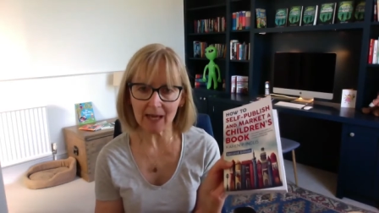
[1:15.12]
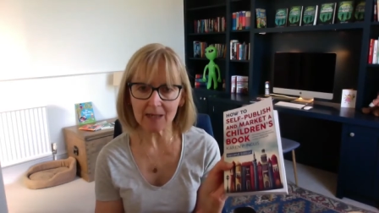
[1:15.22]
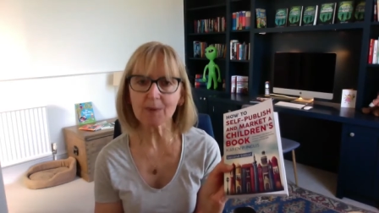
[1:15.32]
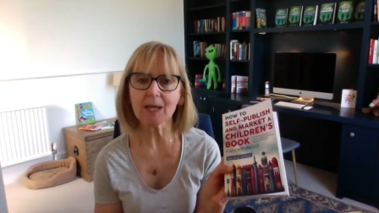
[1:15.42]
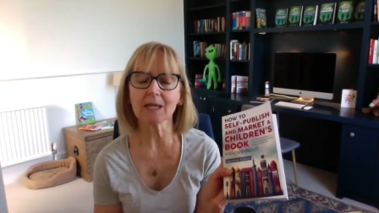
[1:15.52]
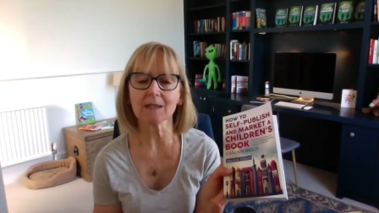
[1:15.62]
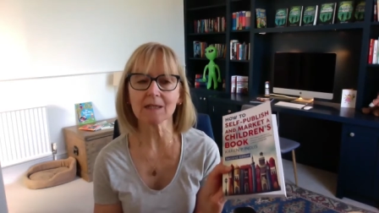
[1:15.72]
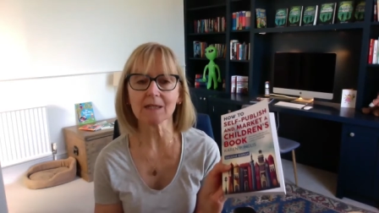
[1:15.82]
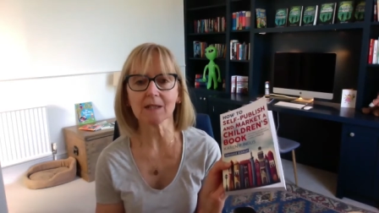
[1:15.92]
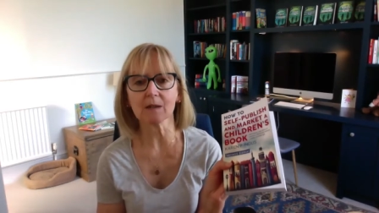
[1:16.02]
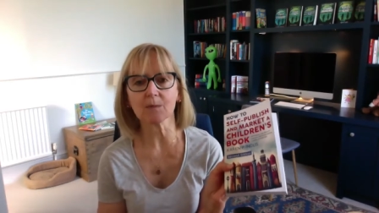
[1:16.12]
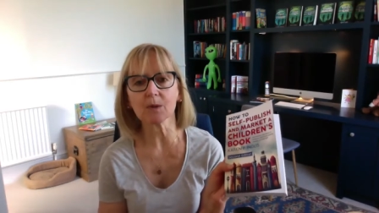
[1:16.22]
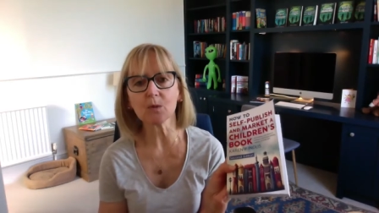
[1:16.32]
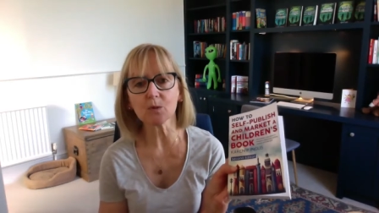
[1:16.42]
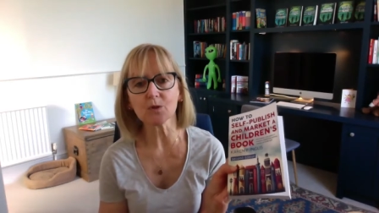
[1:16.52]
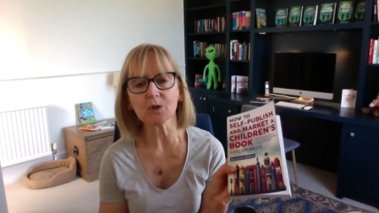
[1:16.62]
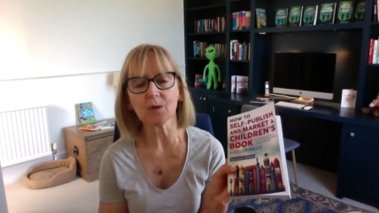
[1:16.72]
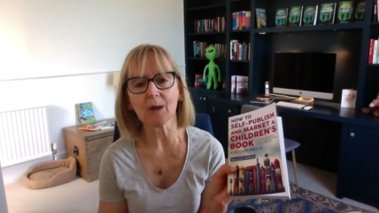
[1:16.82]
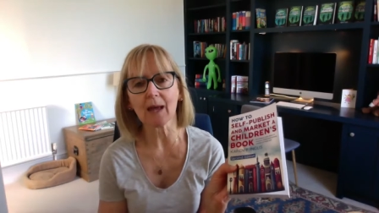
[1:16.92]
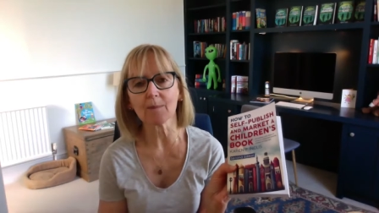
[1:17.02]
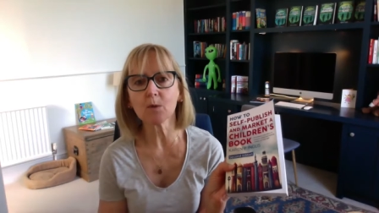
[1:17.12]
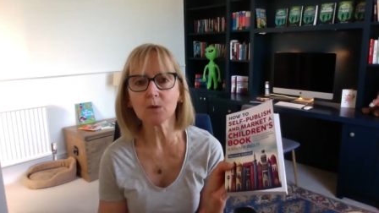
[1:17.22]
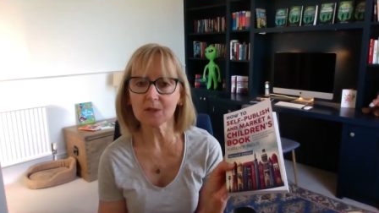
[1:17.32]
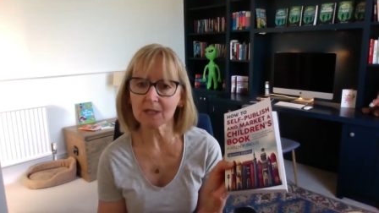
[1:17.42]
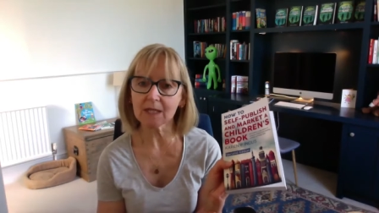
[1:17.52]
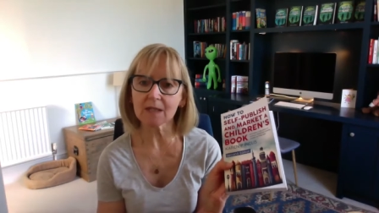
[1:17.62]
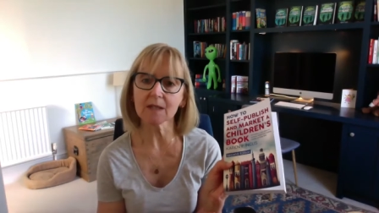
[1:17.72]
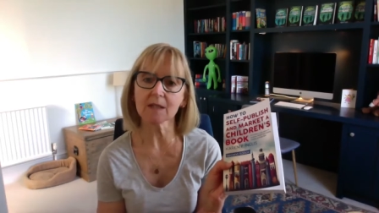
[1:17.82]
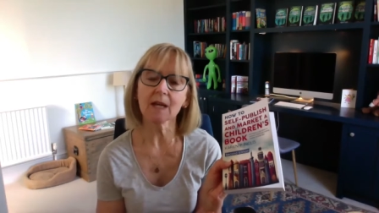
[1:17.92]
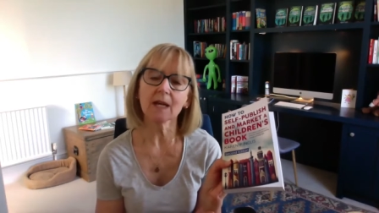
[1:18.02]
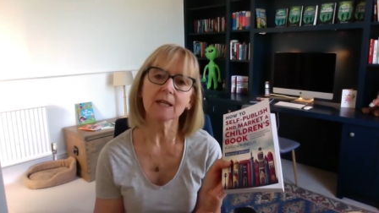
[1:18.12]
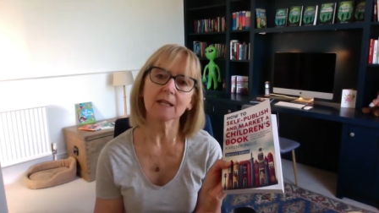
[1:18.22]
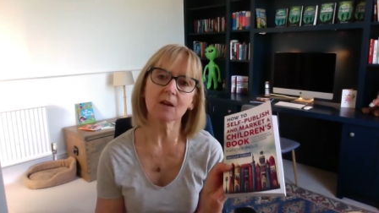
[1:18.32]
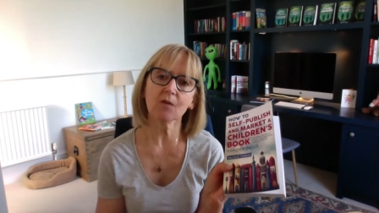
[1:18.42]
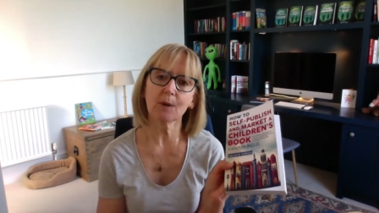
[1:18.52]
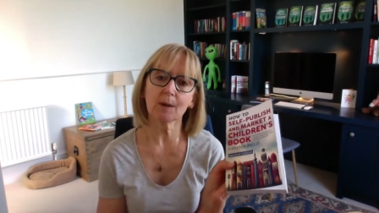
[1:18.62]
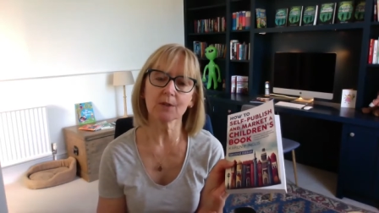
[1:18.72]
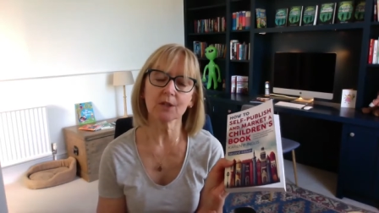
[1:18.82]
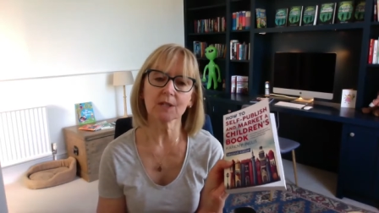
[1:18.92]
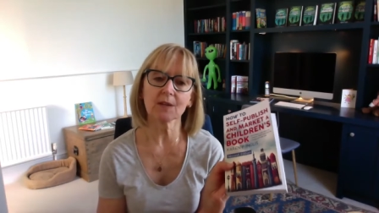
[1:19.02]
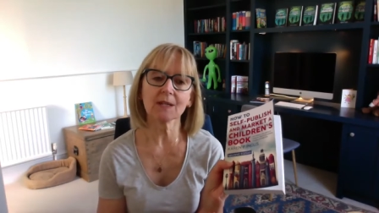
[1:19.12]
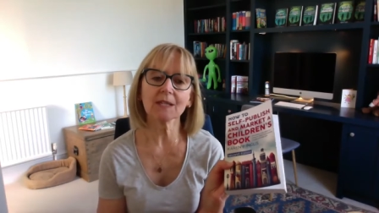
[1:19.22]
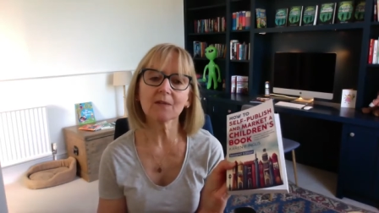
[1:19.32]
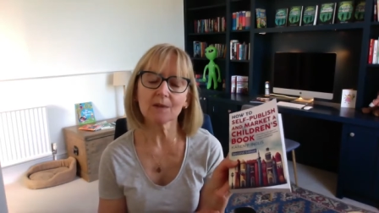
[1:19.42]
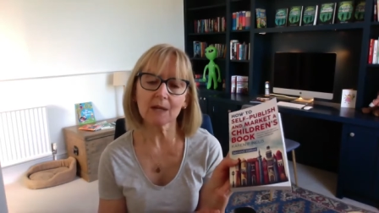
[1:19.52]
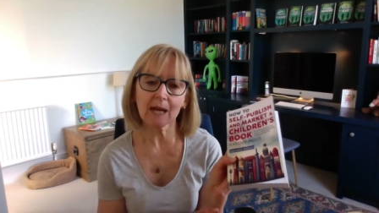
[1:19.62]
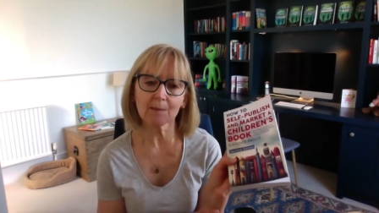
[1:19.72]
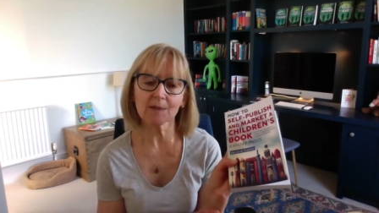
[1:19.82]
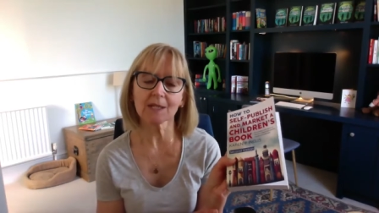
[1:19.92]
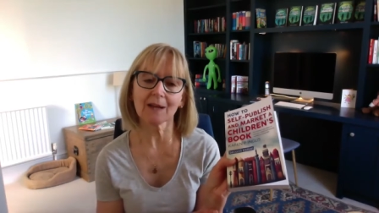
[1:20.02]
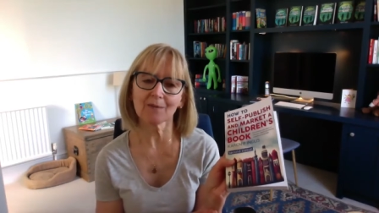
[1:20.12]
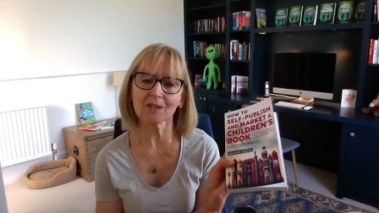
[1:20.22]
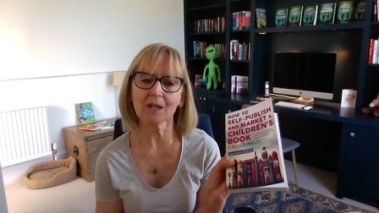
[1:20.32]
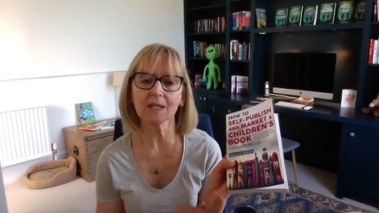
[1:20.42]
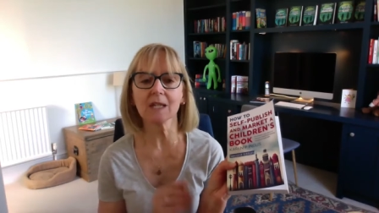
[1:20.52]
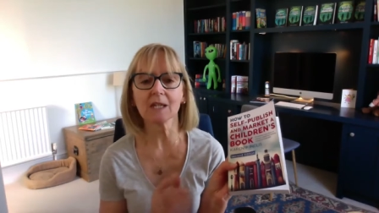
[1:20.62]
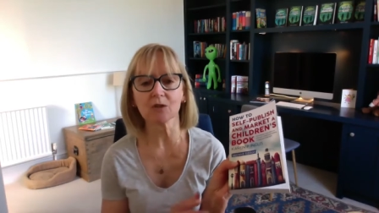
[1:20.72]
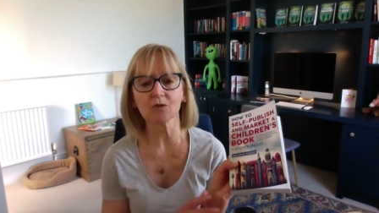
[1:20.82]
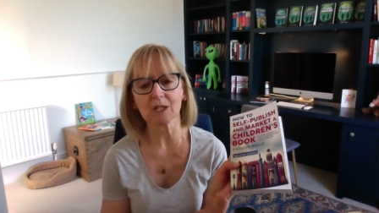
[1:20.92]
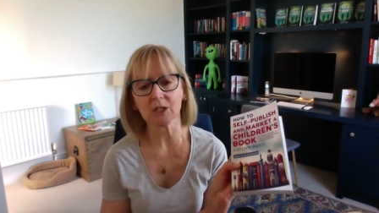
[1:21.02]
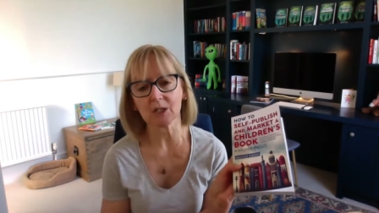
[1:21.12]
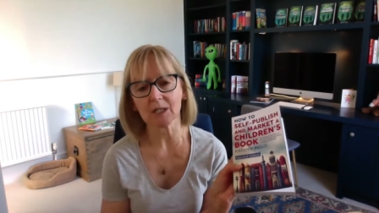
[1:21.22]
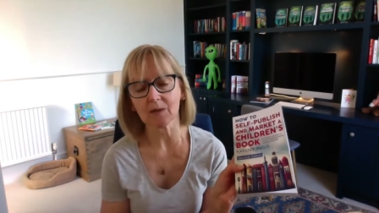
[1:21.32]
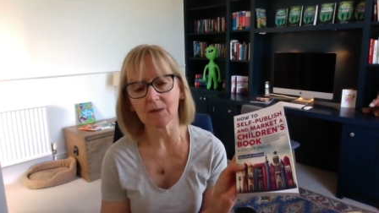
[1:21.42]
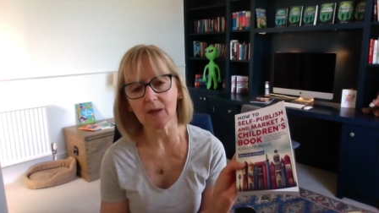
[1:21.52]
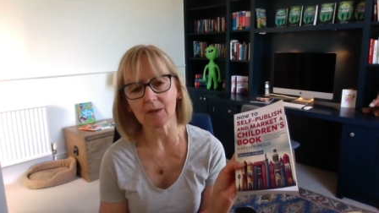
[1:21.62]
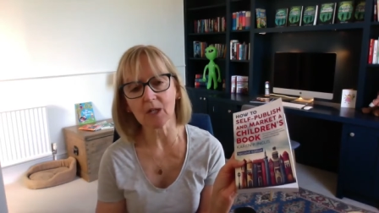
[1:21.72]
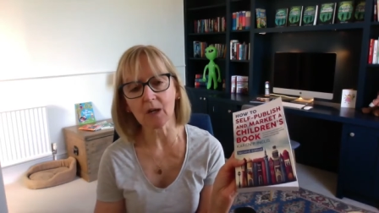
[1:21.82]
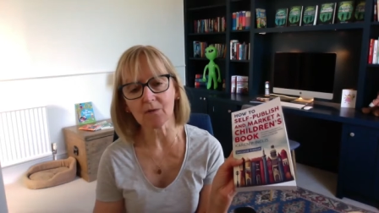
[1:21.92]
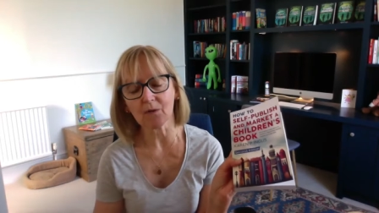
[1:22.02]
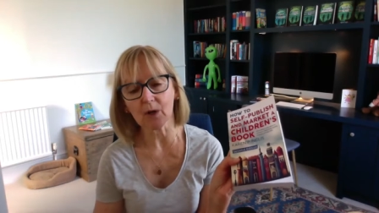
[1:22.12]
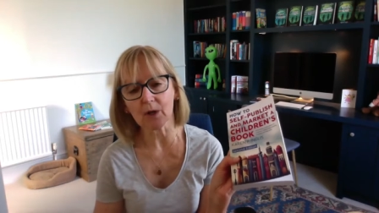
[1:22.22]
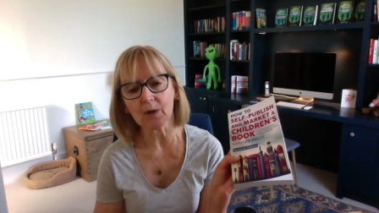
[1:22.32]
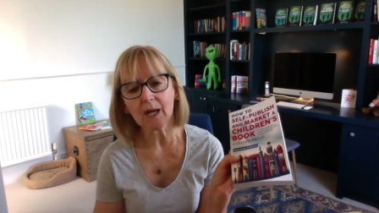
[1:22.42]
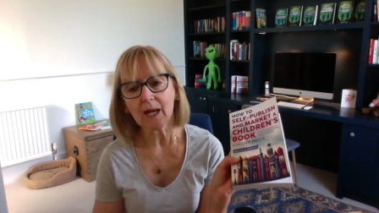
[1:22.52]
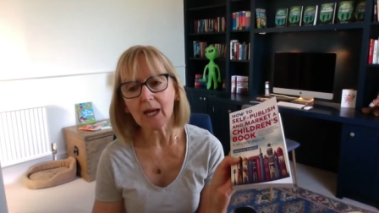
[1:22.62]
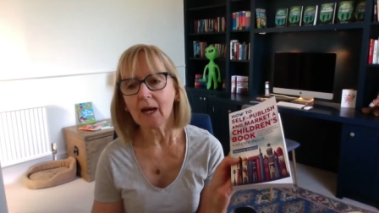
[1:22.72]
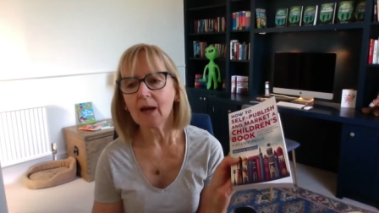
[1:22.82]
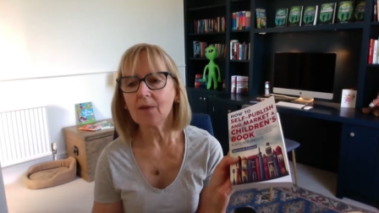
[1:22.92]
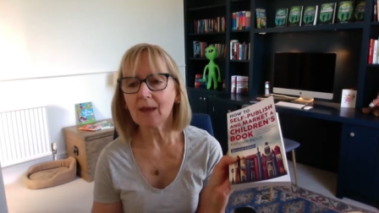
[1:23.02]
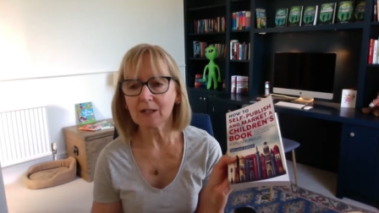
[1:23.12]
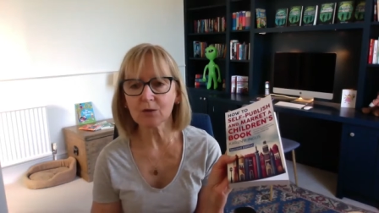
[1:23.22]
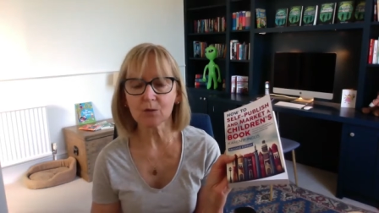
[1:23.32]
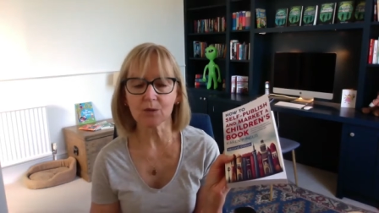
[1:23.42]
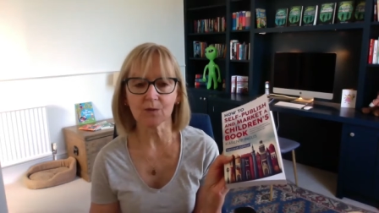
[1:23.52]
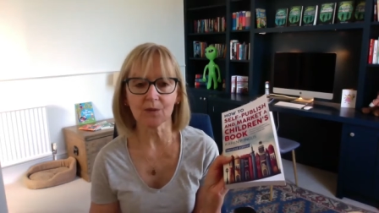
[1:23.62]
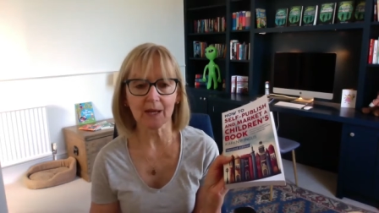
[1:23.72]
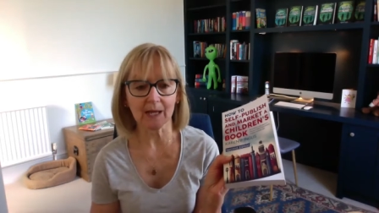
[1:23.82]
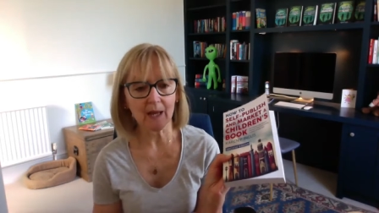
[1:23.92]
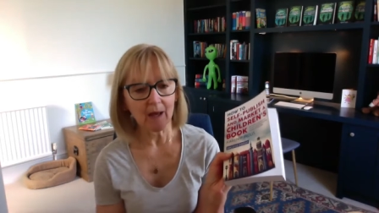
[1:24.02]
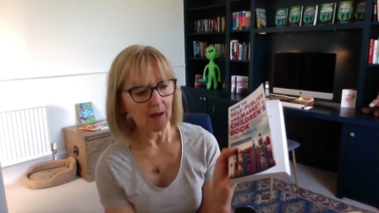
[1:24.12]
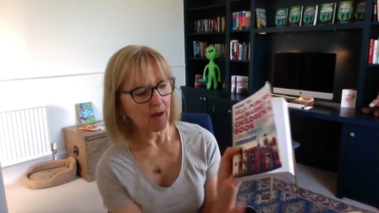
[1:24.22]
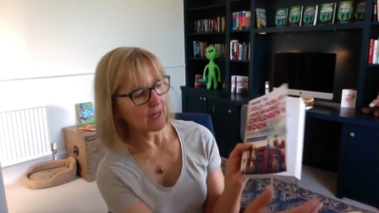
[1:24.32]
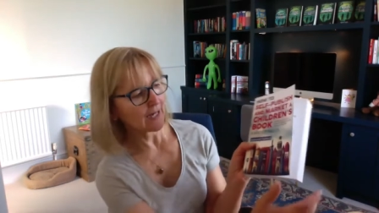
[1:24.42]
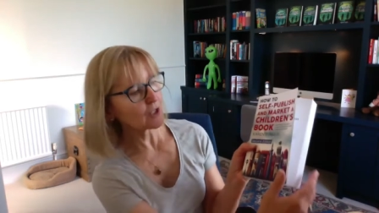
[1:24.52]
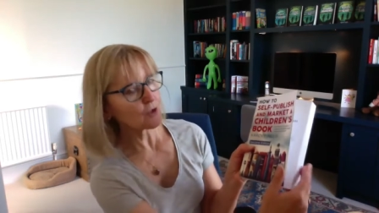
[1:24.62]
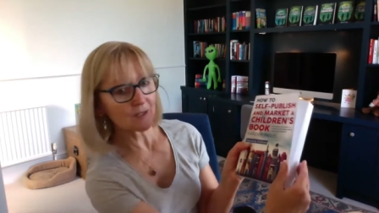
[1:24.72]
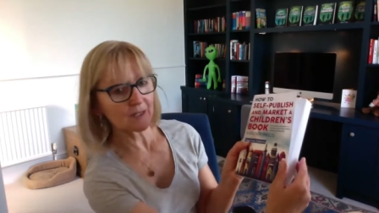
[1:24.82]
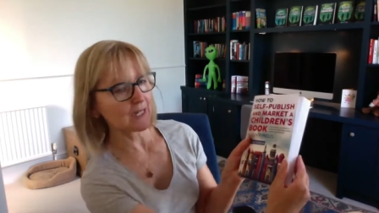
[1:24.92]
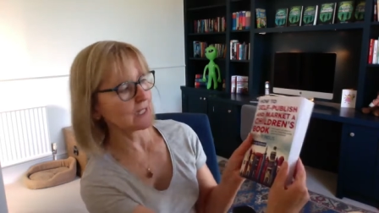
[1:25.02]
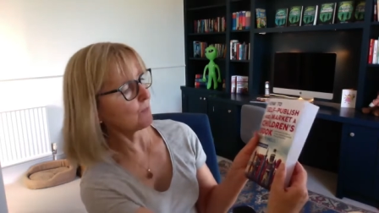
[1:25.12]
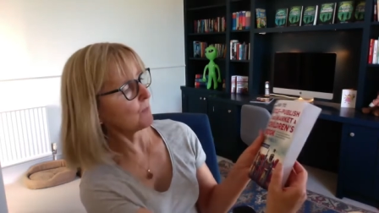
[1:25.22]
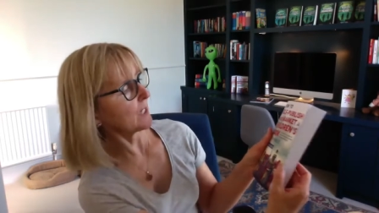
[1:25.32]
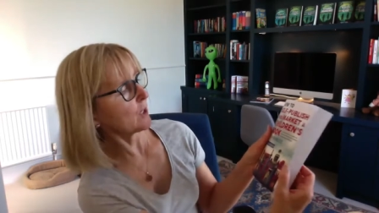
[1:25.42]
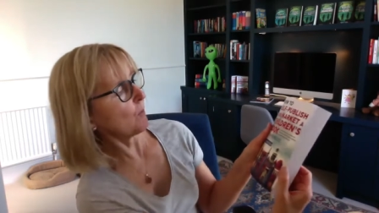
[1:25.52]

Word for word: at beginners still, but also at more seasoned self-publishers. And there's even Amazon advertising strategies in there that I follow uh, and that sort of thing. Uh, and as you can see, it's a pretty